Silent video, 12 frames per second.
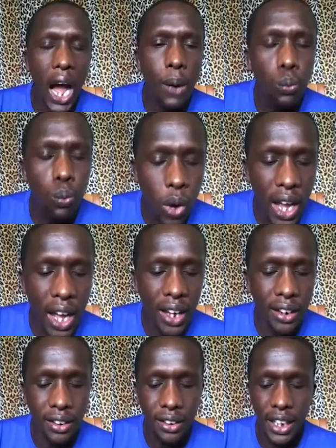
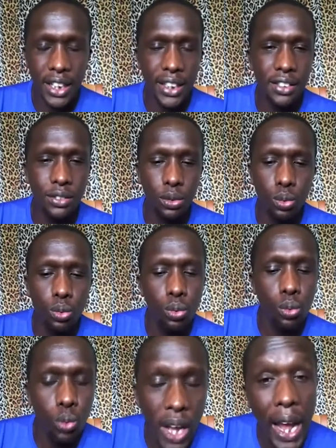when and it,
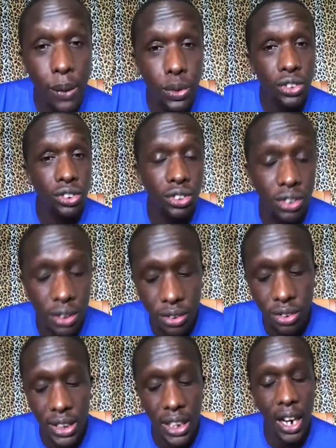when I was
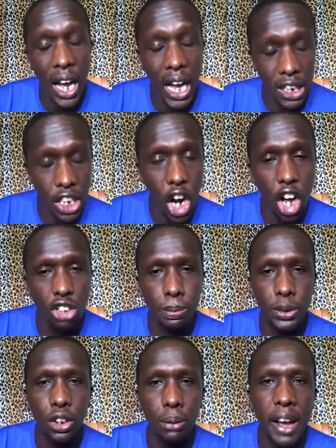still at the
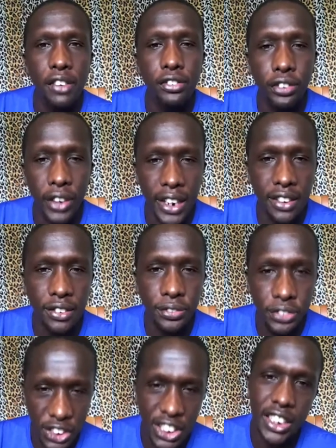hospital, my friends
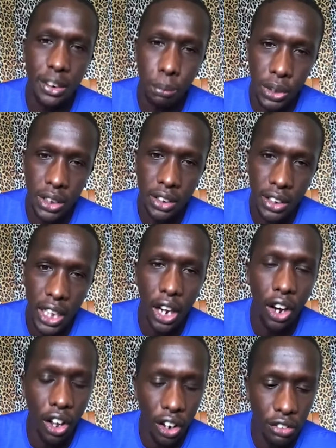visited me. A
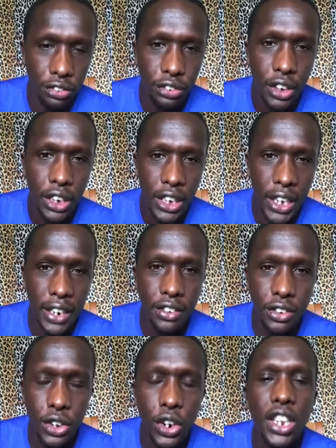lot of, and
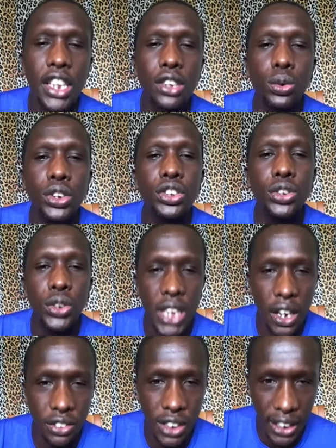you know, this was
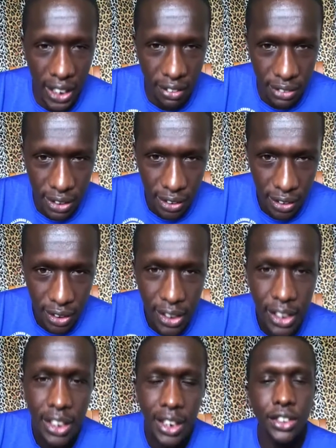2011.
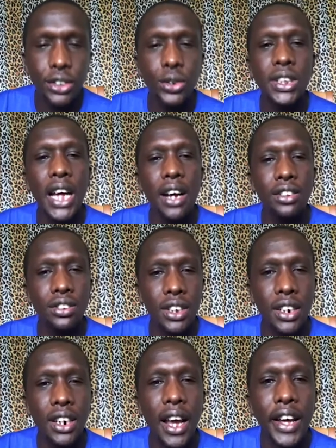Right. The
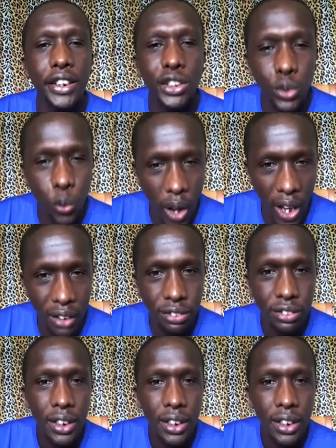2012